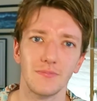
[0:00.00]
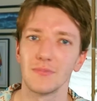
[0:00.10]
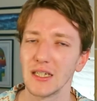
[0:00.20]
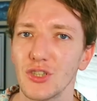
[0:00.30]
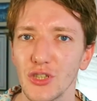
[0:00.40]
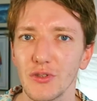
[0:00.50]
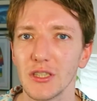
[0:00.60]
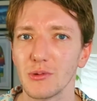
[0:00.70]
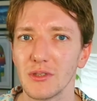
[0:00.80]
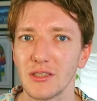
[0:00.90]
Ancient
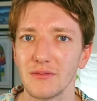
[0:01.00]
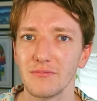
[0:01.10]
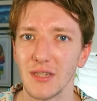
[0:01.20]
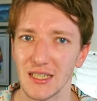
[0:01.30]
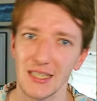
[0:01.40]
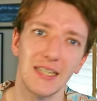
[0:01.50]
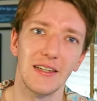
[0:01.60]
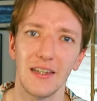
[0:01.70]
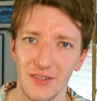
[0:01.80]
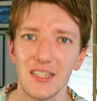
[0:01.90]
Greece was a
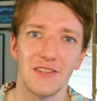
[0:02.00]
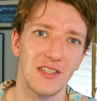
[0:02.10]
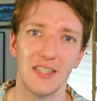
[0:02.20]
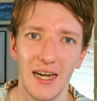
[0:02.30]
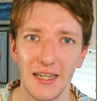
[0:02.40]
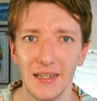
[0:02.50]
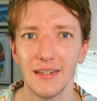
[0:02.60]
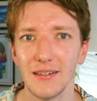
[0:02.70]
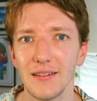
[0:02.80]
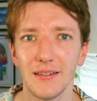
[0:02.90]
slave society.
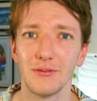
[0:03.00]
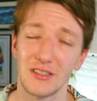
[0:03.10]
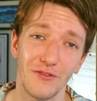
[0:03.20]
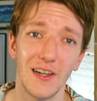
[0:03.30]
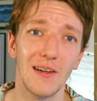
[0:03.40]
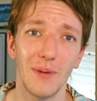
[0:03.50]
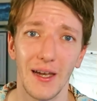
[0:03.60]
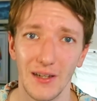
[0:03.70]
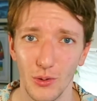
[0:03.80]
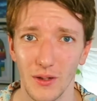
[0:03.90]
Was defined by
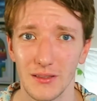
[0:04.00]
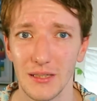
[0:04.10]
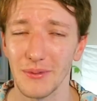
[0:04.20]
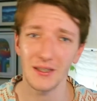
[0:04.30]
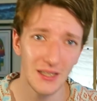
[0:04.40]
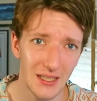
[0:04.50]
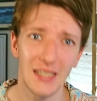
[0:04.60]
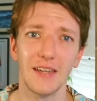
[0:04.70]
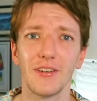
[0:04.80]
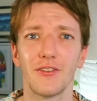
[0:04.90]
inequality, but
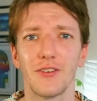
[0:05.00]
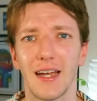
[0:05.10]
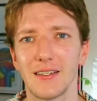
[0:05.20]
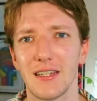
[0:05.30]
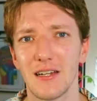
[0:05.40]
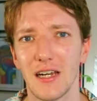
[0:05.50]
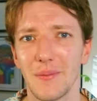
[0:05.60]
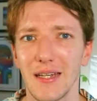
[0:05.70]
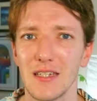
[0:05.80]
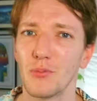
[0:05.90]
even if Kallis'
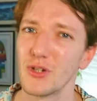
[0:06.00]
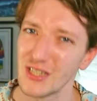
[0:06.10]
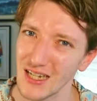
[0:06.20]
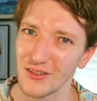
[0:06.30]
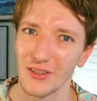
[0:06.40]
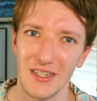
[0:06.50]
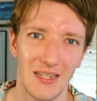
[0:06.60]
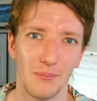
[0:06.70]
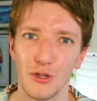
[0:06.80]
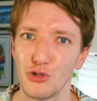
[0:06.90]
argument is more subtle than simply